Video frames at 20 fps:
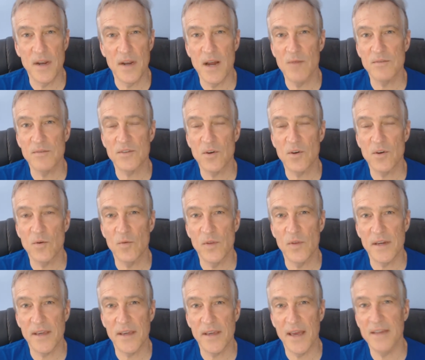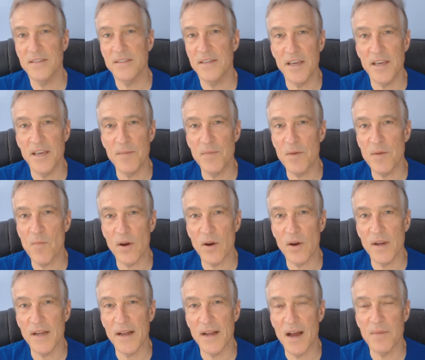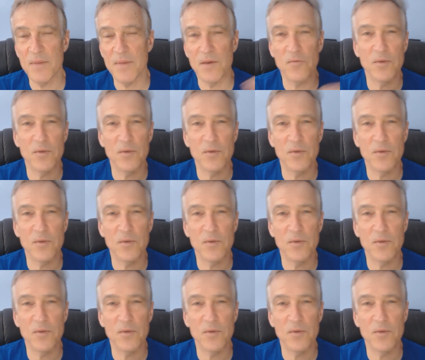And I was told, uh, Casey, keep your marketing copy